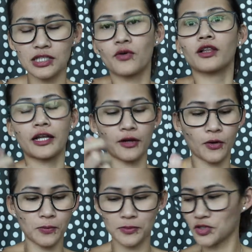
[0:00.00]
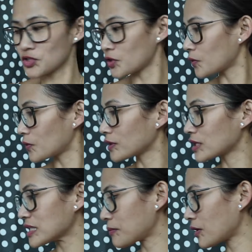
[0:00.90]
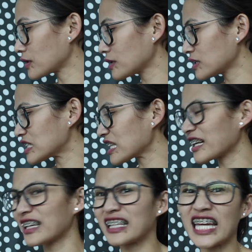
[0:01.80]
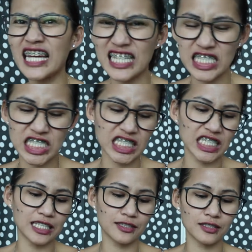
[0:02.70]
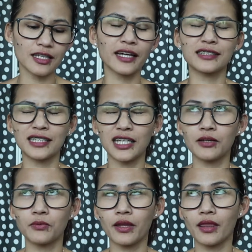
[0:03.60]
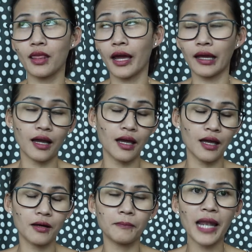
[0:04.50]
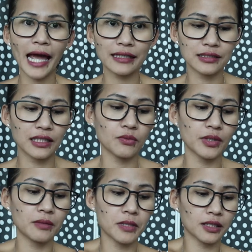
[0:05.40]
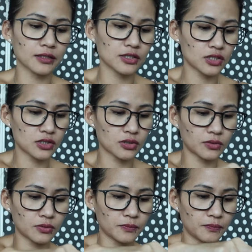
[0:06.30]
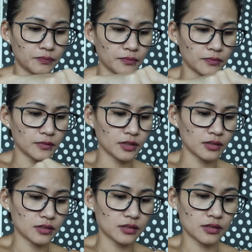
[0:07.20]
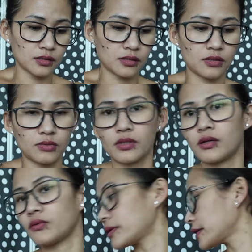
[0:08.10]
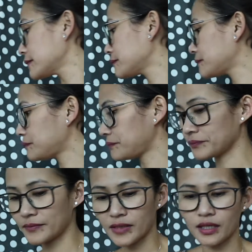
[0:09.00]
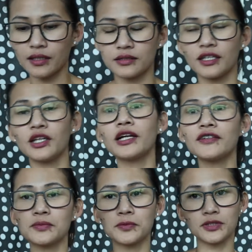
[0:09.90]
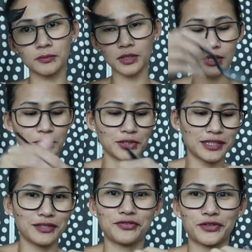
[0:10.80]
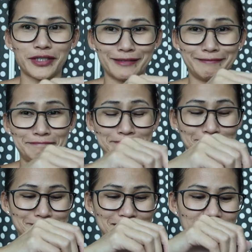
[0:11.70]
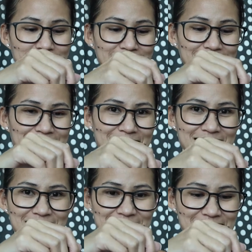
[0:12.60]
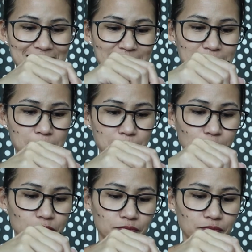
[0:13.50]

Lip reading: as well at home. So that's about, it's like an English tea. So it's like tea with like black tea with milk. So let's do that one. So I don't have spoons, so I'm gonna use the fork. So yeah,